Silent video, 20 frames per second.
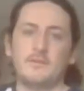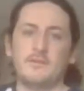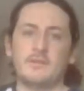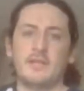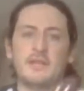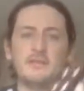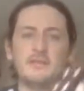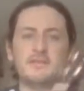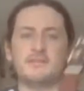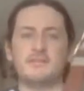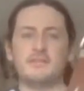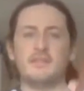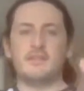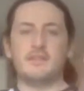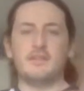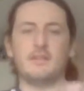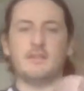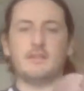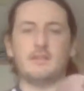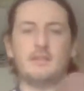here it is,
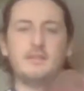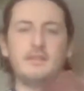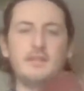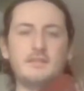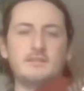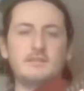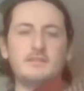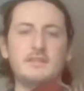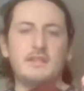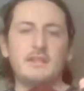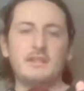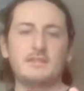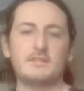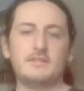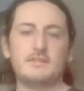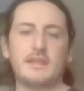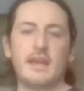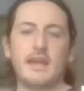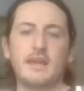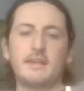and that's the
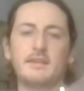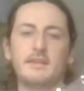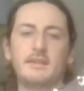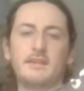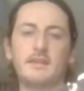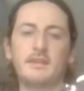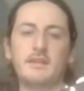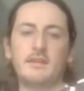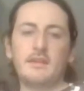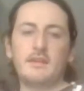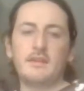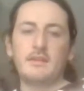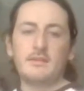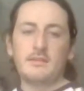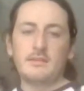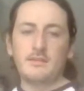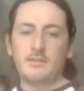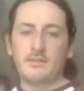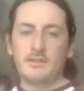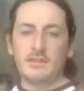Stag
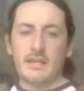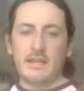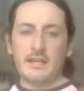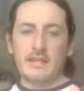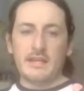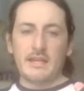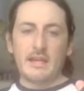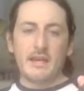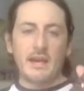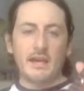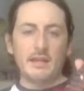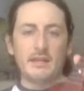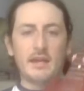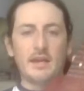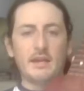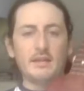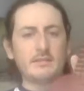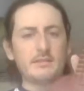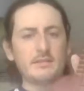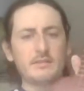ukulele.
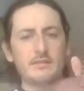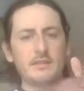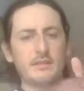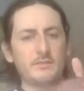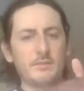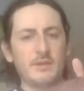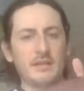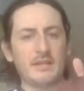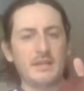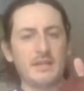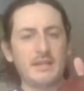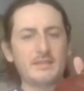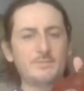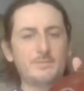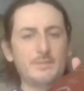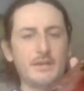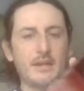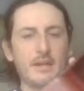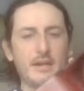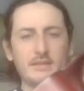I just don't know what it is,
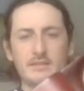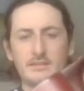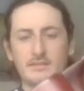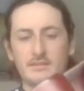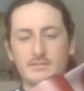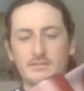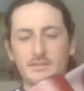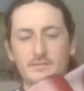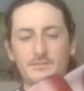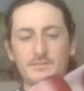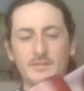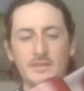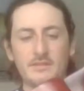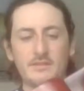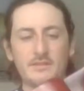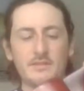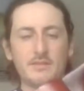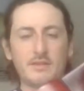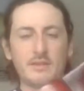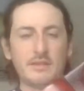but I just love
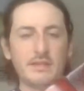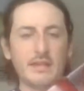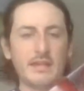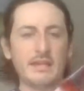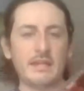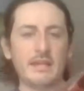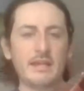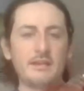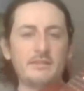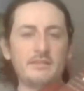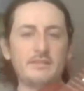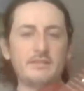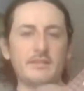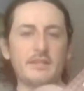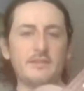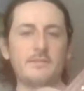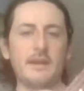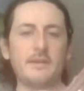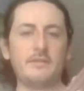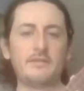this ukulele. I just
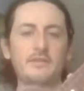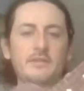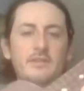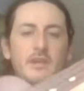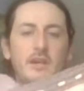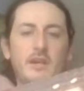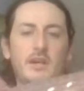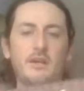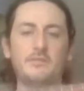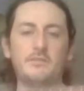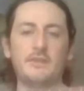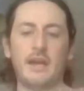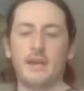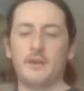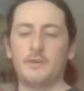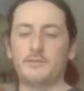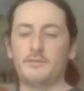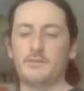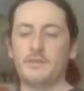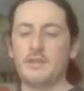love how it's carved
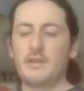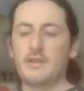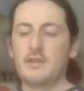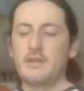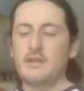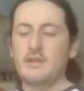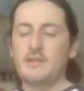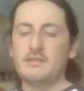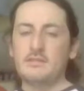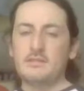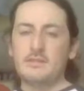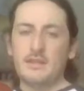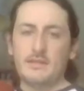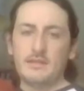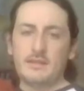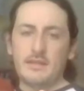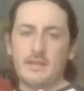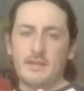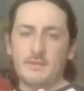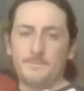out. It's
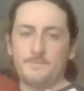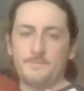like